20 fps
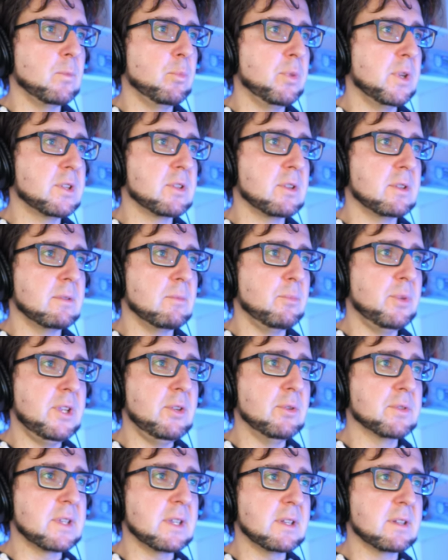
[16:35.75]
We're
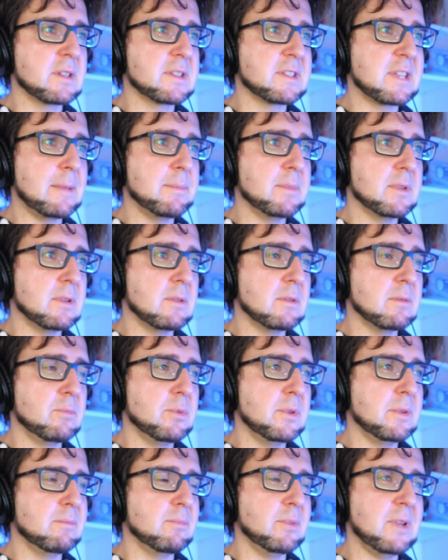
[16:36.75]
using the same,
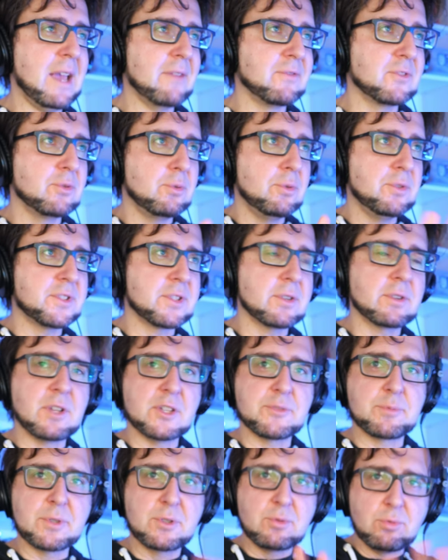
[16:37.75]
we have two
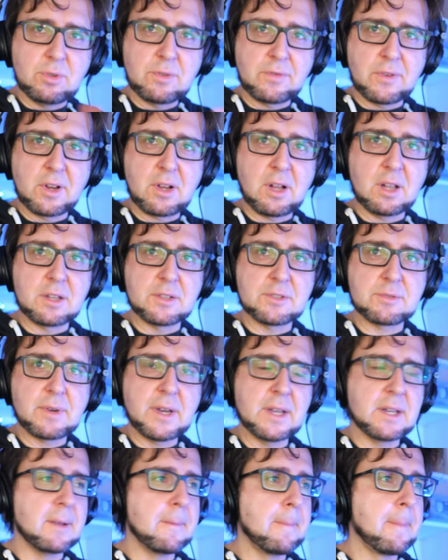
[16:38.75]
circles for two different colors,
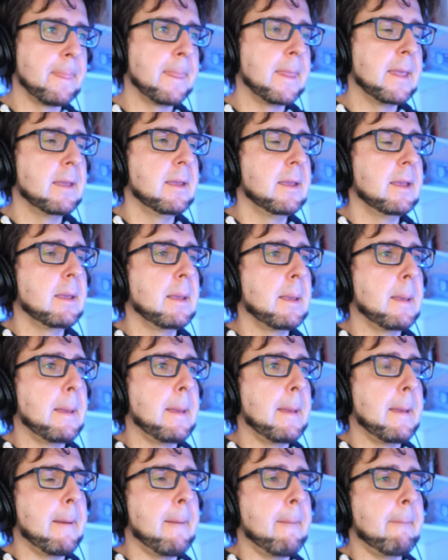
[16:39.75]
right?
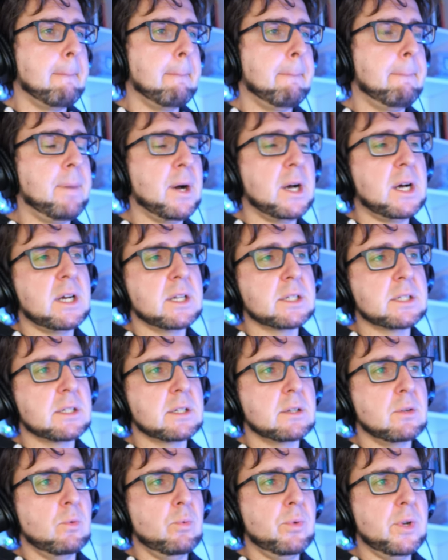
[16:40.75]

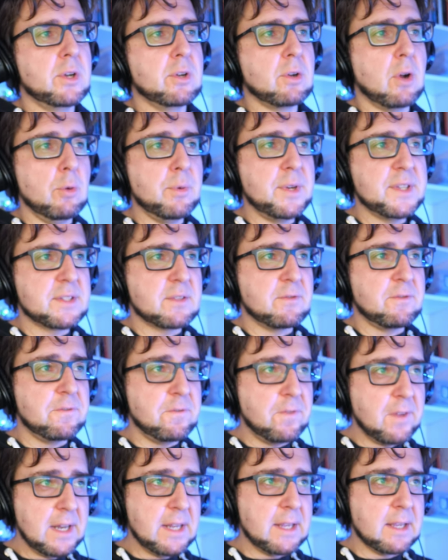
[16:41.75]
But we're always
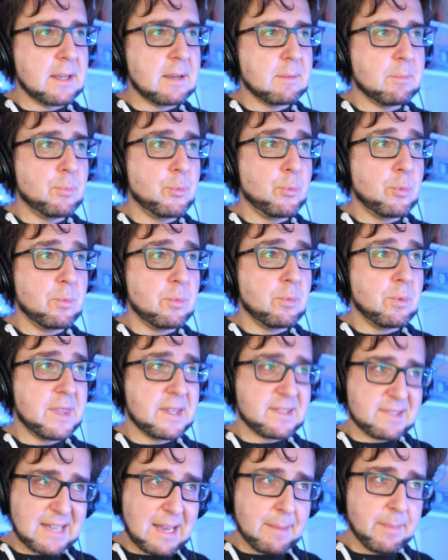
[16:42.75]
filling in with
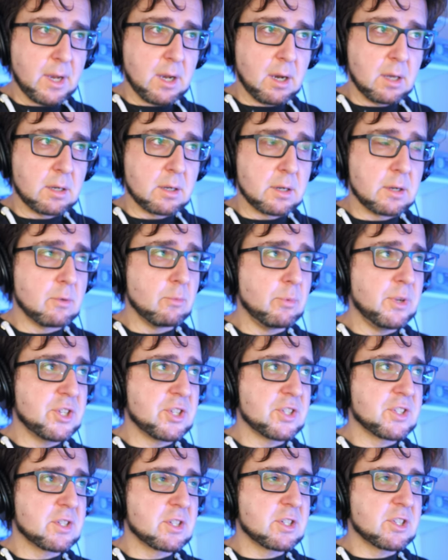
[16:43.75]
the same color. We're
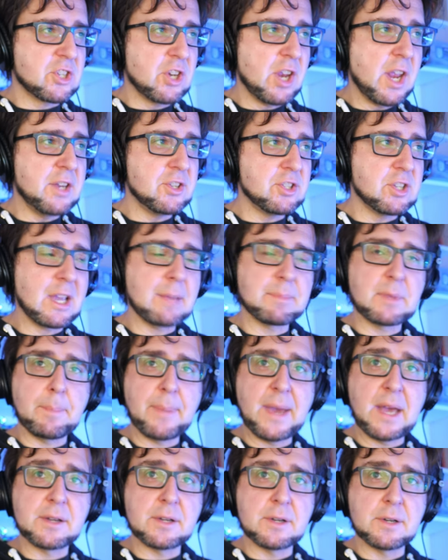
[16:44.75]
just changing up the
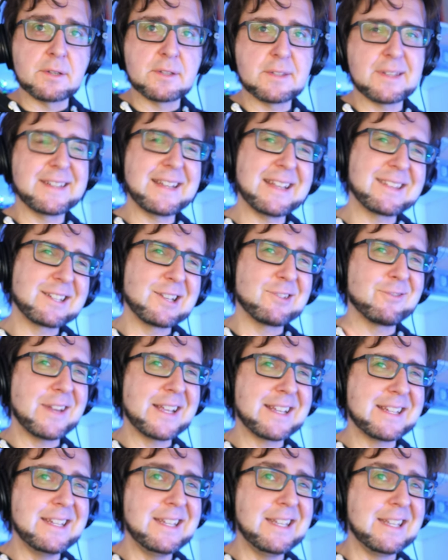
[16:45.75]
patterns. And that's kind of
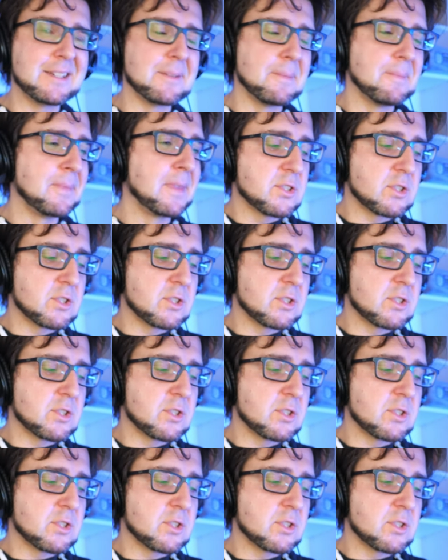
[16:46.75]
like neat.